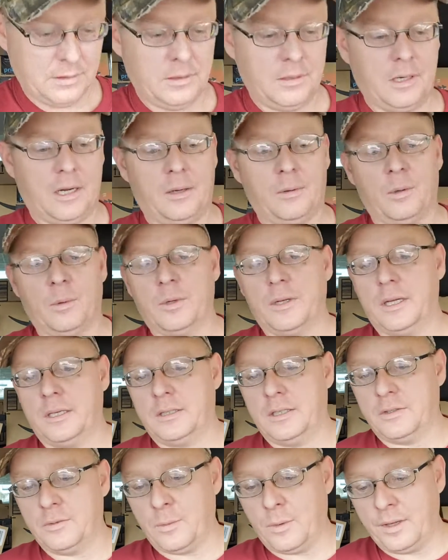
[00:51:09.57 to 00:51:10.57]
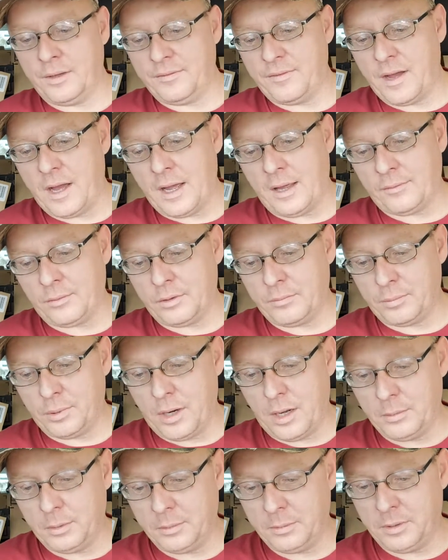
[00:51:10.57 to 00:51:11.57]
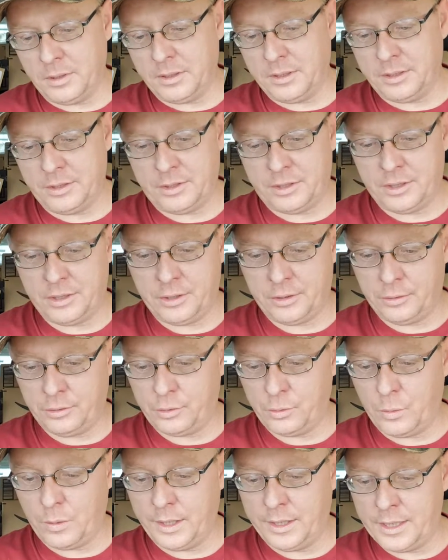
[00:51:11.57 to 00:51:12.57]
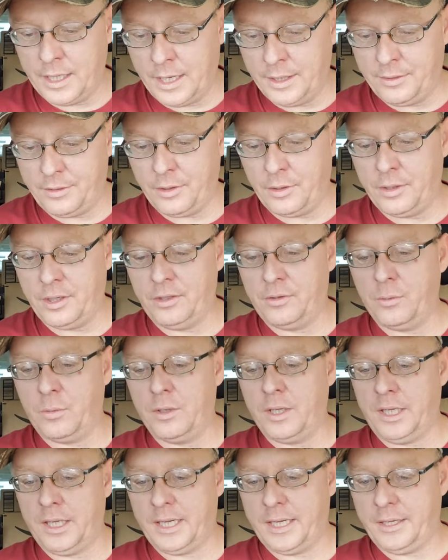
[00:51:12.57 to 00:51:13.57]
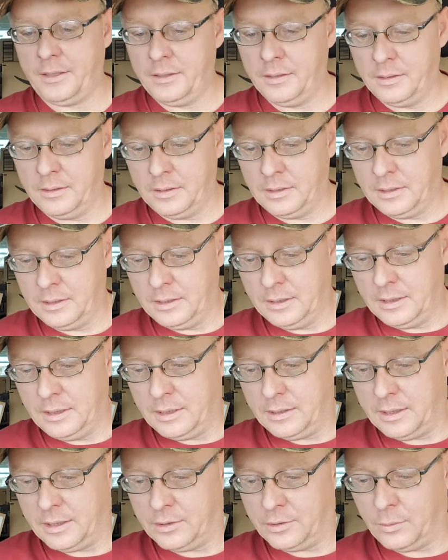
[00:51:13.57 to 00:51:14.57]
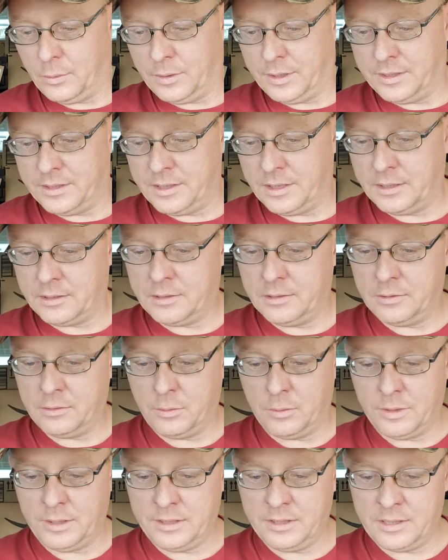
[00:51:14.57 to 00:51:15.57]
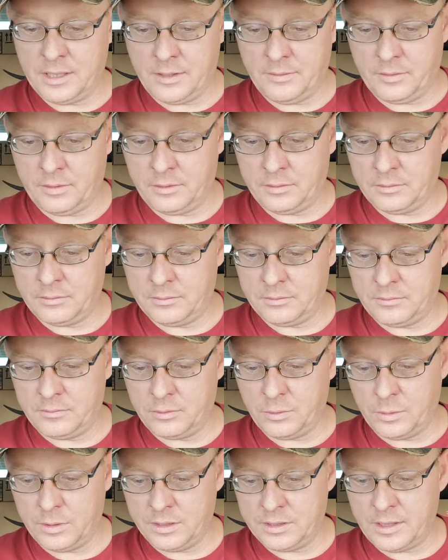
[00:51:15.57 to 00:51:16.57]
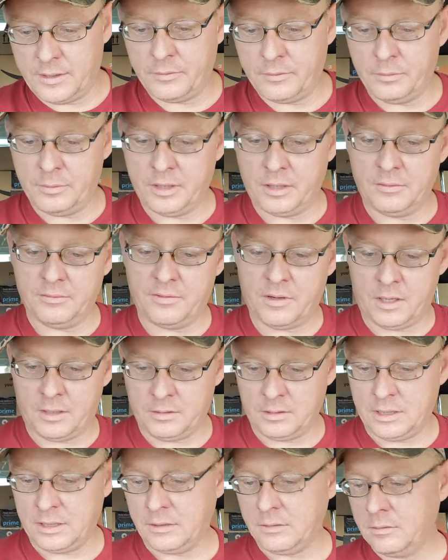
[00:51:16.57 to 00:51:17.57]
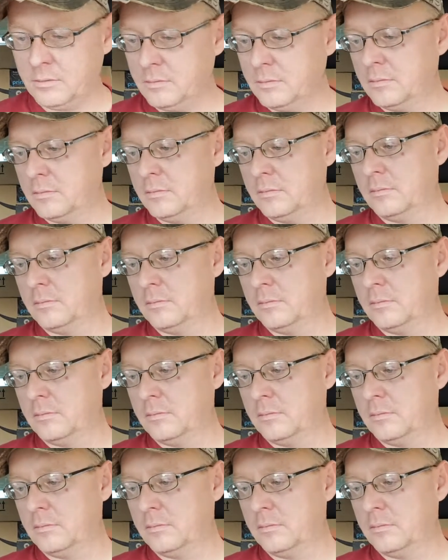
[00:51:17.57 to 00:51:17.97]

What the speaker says: All right, when we get to 25, we probably should do 29, 30, 28, then 26 and 27. 27 will be our final out.